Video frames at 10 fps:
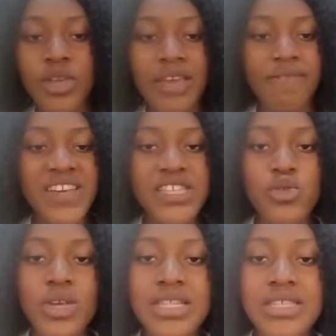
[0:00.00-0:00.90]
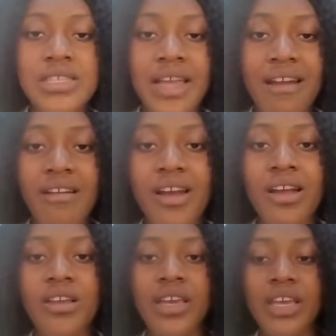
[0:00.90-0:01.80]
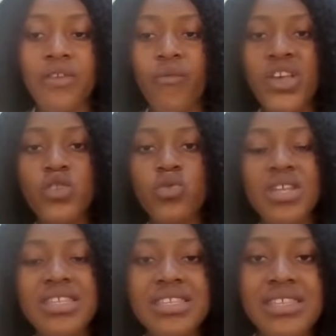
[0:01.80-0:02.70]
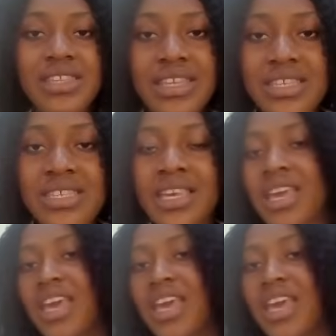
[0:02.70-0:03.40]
invest 20 naira, invest 20 cedis,